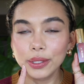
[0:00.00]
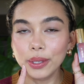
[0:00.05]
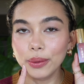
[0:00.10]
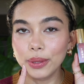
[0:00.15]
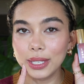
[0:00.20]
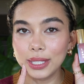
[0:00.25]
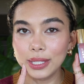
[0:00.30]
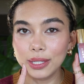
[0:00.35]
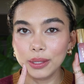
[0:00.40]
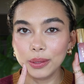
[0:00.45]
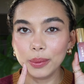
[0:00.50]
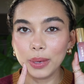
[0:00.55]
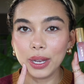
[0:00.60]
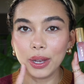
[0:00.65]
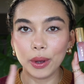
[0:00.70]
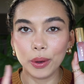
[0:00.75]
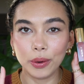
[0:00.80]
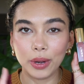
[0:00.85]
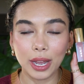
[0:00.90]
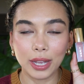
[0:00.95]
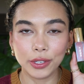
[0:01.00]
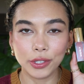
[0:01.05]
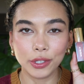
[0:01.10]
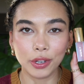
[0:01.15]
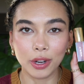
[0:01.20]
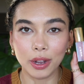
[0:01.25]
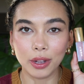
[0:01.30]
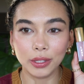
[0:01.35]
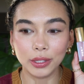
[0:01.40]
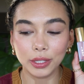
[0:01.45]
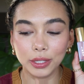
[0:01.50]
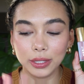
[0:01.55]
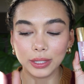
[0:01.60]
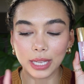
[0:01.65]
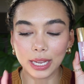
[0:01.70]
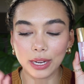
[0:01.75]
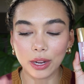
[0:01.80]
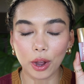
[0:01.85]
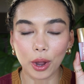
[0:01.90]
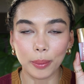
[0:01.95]
So this is what Eau Naturale
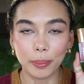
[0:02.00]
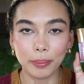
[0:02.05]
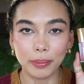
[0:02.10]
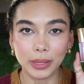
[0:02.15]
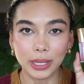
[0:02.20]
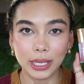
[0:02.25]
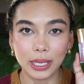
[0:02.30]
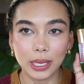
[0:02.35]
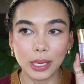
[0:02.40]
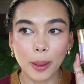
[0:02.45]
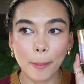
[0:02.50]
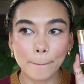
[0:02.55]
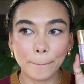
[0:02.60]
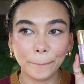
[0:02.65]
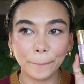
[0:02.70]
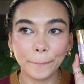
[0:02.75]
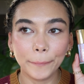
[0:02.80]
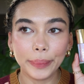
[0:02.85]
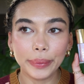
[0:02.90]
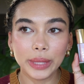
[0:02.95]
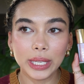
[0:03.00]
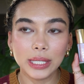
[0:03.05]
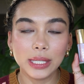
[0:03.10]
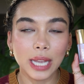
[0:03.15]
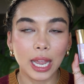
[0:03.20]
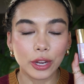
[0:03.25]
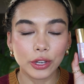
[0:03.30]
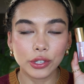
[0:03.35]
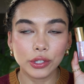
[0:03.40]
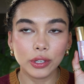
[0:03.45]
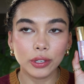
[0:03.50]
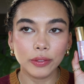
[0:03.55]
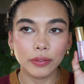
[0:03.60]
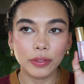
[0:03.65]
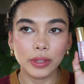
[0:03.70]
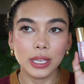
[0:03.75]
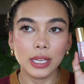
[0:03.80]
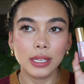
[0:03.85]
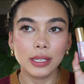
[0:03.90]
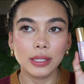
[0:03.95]
looks like on me. The texture
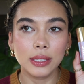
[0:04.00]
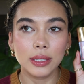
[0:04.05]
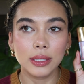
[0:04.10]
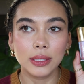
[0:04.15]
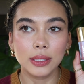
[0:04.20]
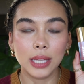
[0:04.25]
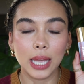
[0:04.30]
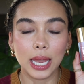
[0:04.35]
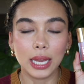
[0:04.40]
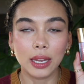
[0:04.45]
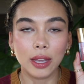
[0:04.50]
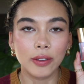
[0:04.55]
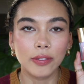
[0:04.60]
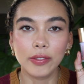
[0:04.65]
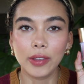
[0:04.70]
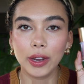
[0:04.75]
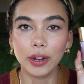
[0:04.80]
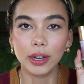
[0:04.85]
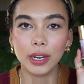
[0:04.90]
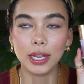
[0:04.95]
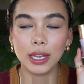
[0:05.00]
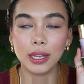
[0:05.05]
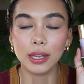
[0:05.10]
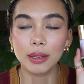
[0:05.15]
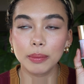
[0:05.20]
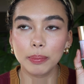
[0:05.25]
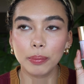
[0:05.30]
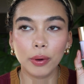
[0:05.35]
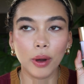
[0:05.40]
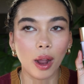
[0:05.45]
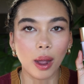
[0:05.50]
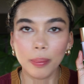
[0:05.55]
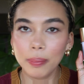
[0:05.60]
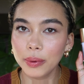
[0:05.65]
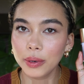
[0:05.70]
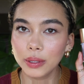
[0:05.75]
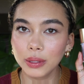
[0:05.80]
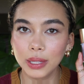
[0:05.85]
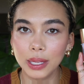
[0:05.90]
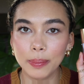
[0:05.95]
of these is like a very
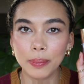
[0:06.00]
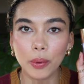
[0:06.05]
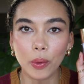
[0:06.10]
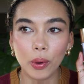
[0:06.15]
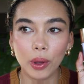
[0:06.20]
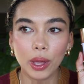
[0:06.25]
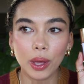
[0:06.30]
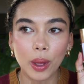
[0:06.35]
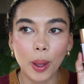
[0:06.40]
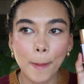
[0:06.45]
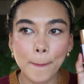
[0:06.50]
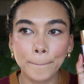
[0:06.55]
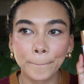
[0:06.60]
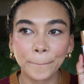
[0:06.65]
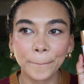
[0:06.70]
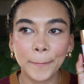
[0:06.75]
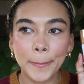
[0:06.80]
proper lip oil.